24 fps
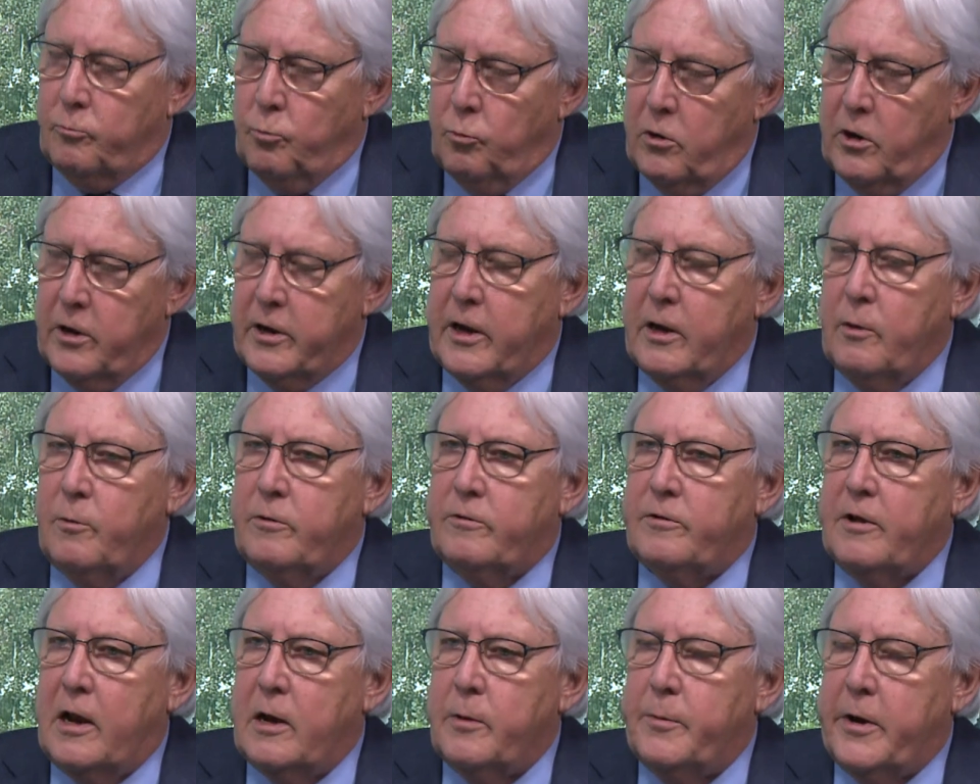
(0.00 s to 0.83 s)
working with
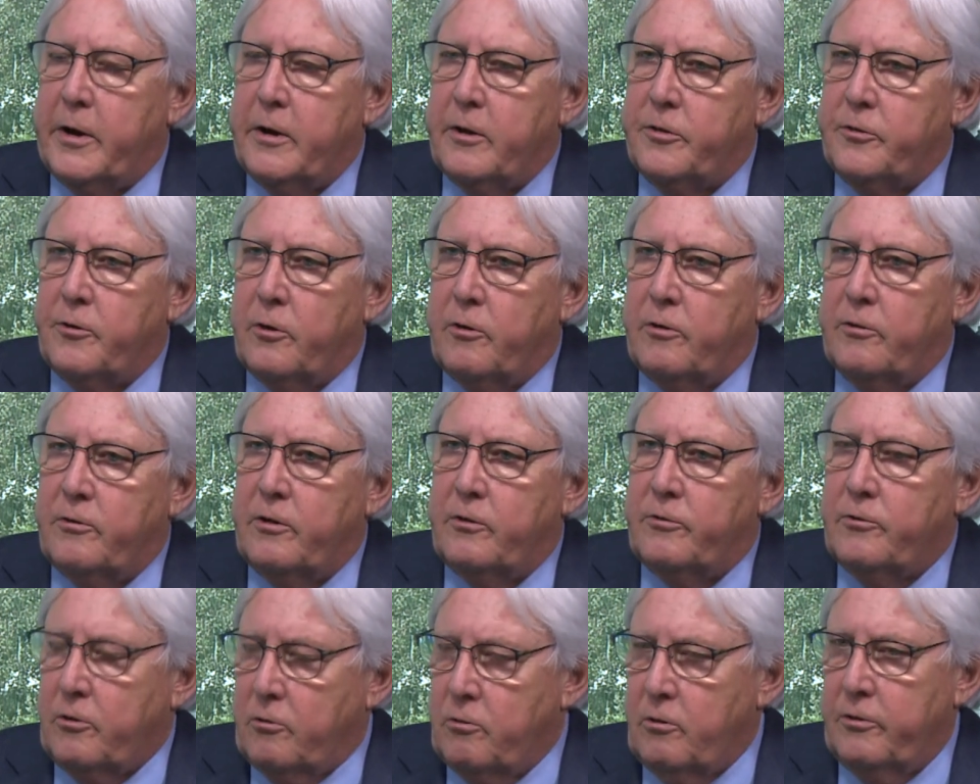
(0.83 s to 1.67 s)
Taliban
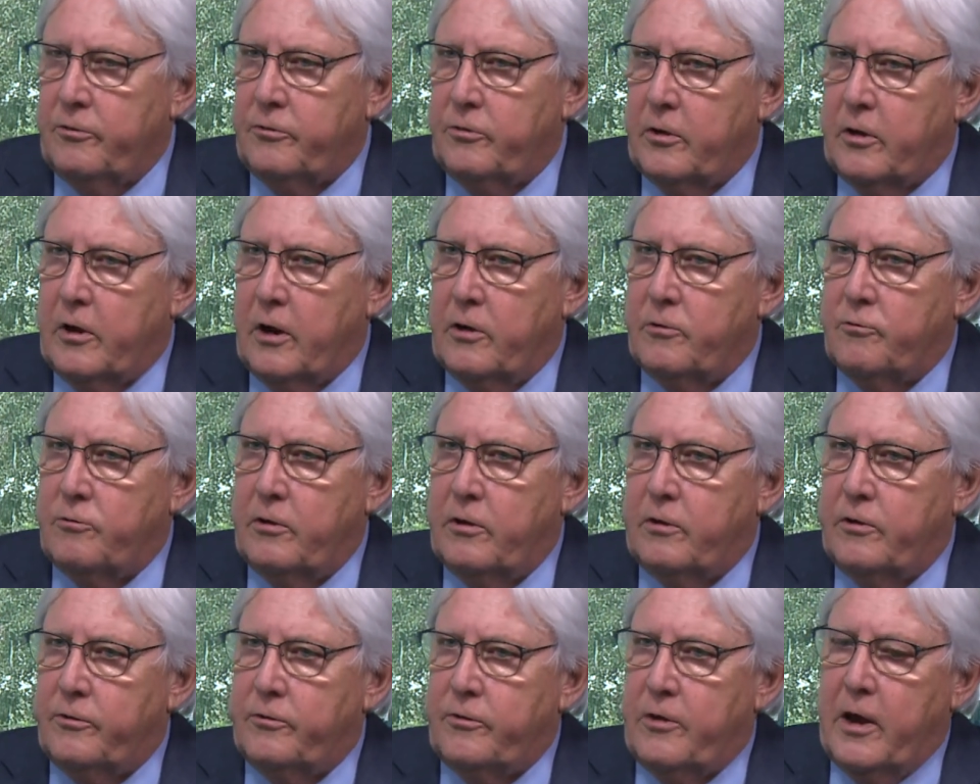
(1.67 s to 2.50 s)
authorities across the country
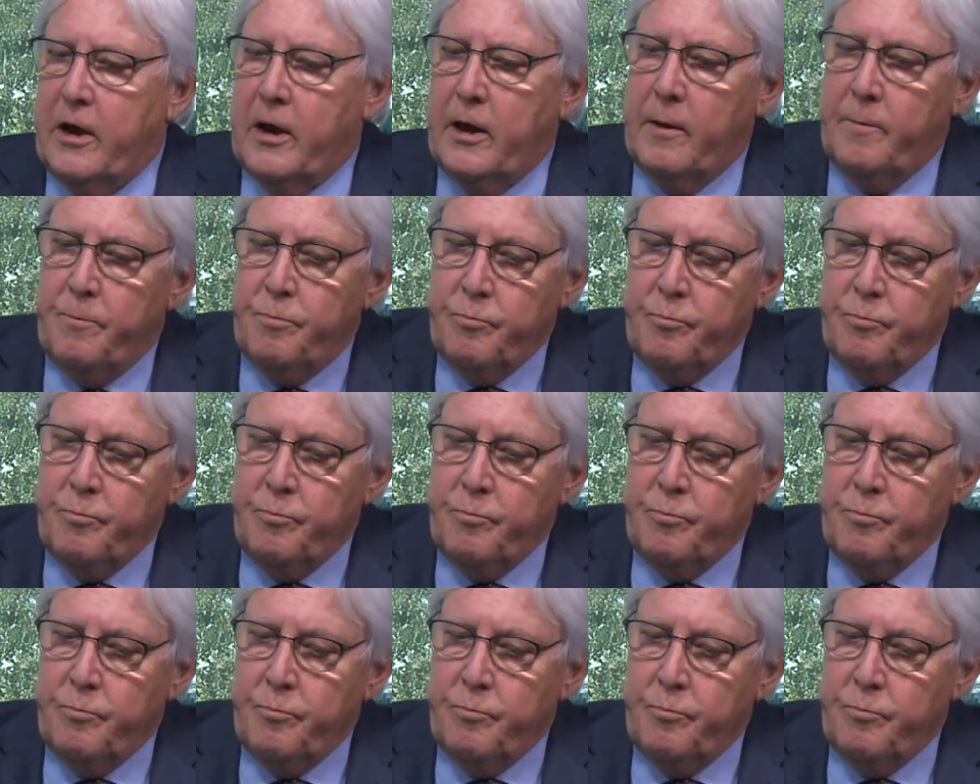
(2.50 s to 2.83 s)
to say,